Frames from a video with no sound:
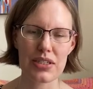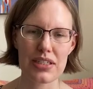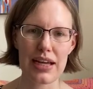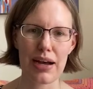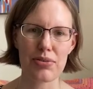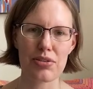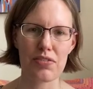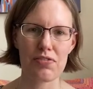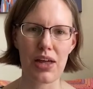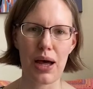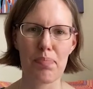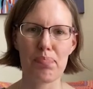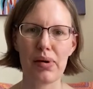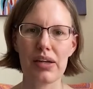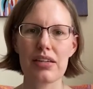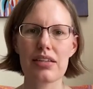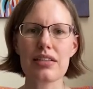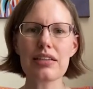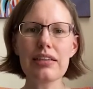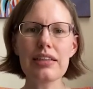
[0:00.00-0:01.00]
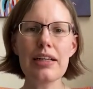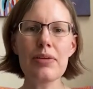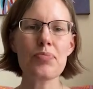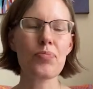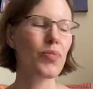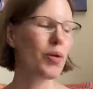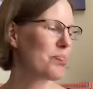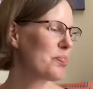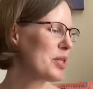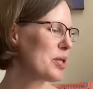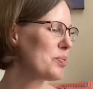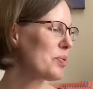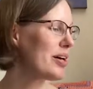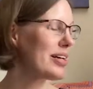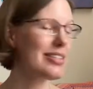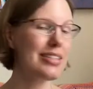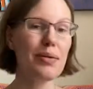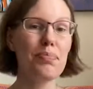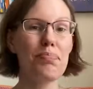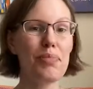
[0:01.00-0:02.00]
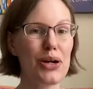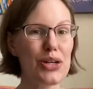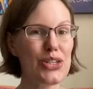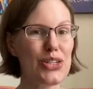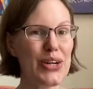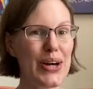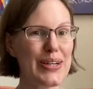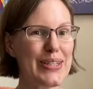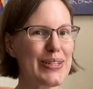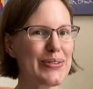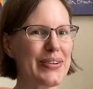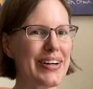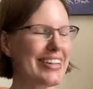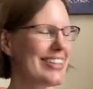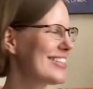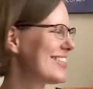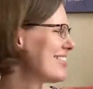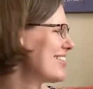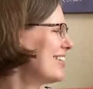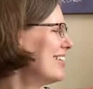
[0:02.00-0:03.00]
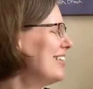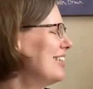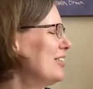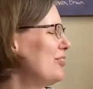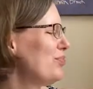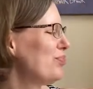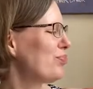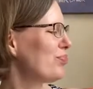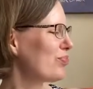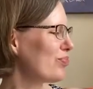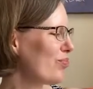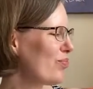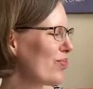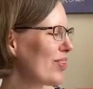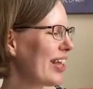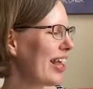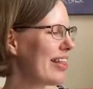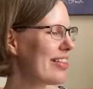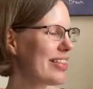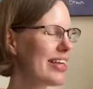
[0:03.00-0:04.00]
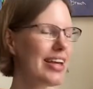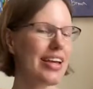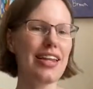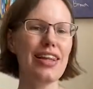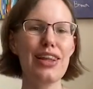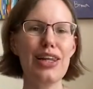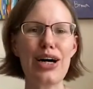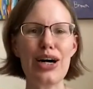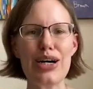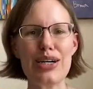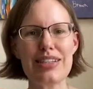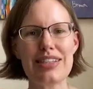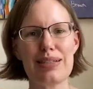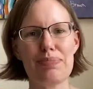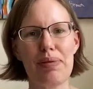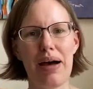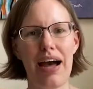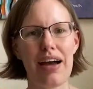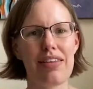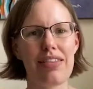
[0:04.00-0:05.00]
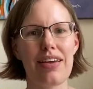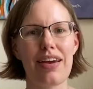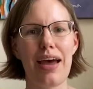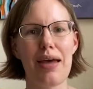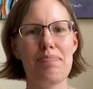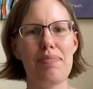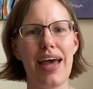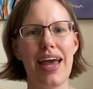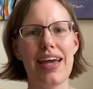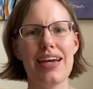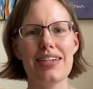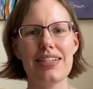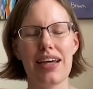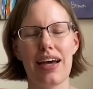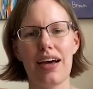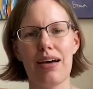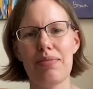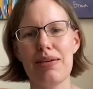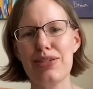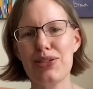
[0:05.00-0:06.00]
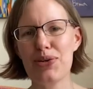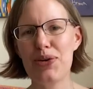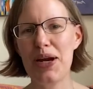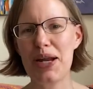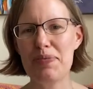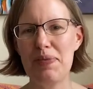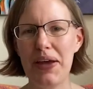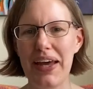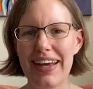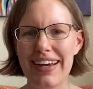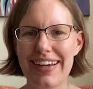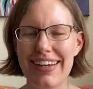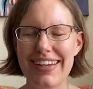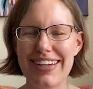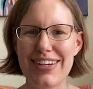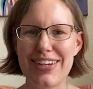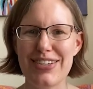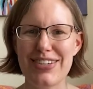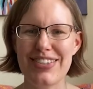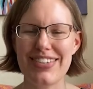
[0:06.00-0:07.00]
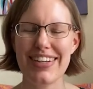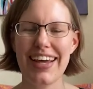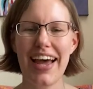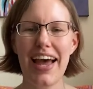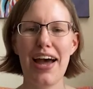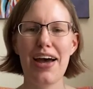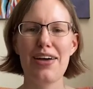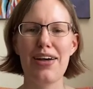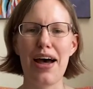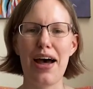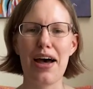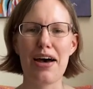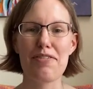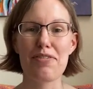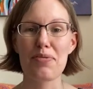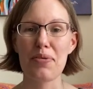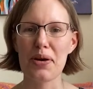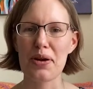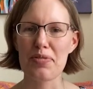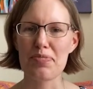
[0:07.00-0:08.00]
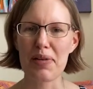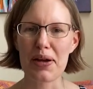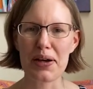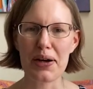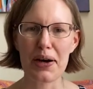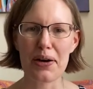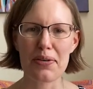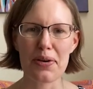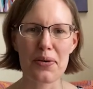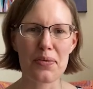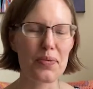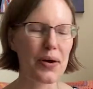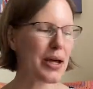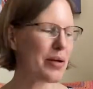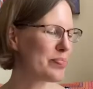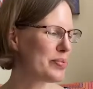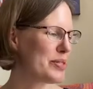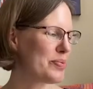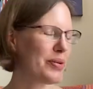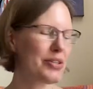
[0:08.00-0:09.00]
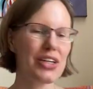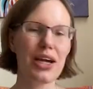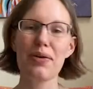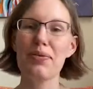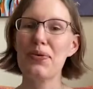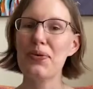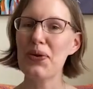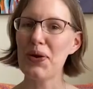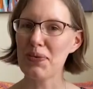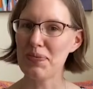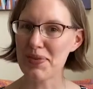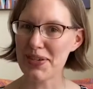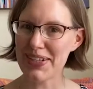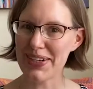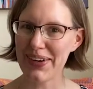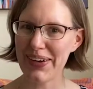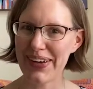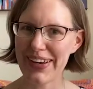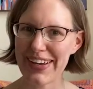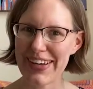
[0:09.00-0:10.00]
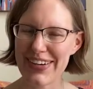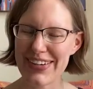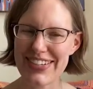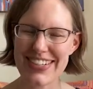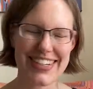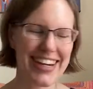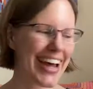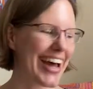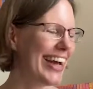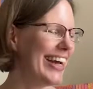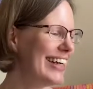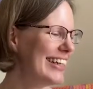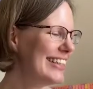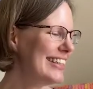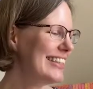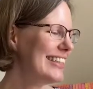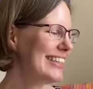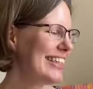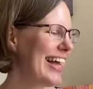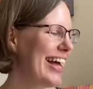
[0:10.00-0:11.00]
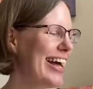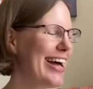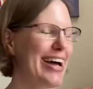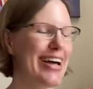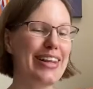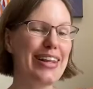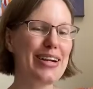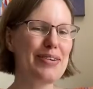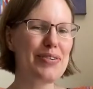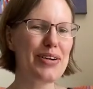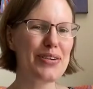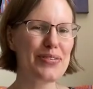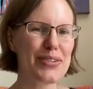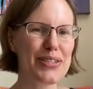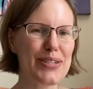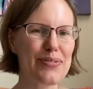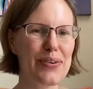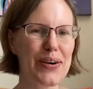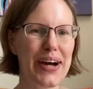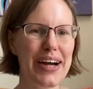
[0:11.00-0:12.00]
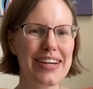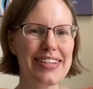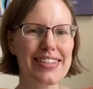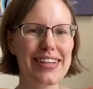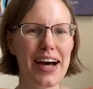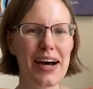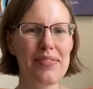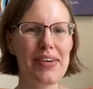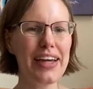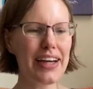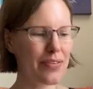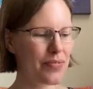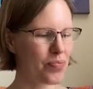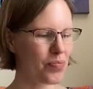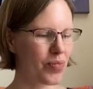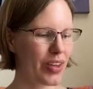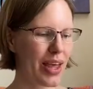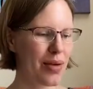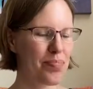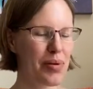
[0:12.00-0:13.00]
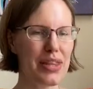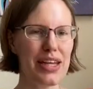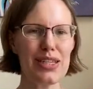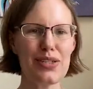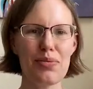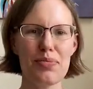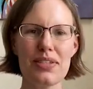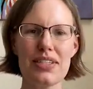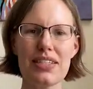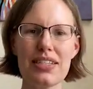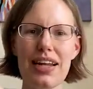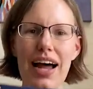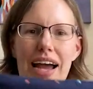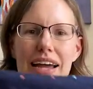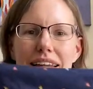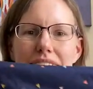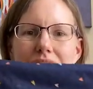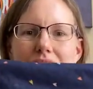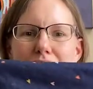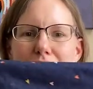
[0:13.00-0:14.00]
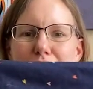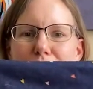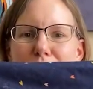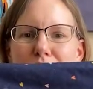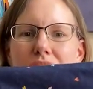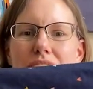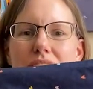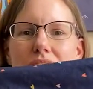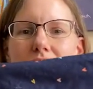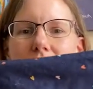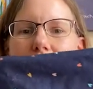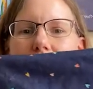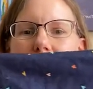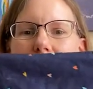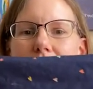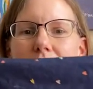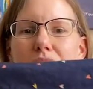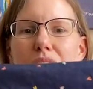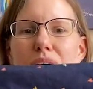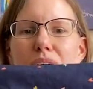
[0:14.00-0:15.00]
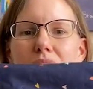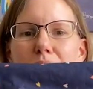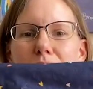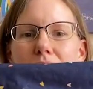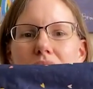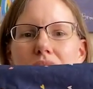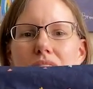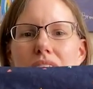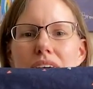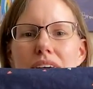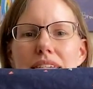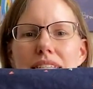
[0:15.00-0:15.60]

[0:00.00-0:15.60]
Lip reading: out of that bundle, but there were some much nicer ones. The last bag that I made is already being in use for one of my current whips, which I will not be showing you today. A little bit of a surprise coming. But this one was slightly different. So I made a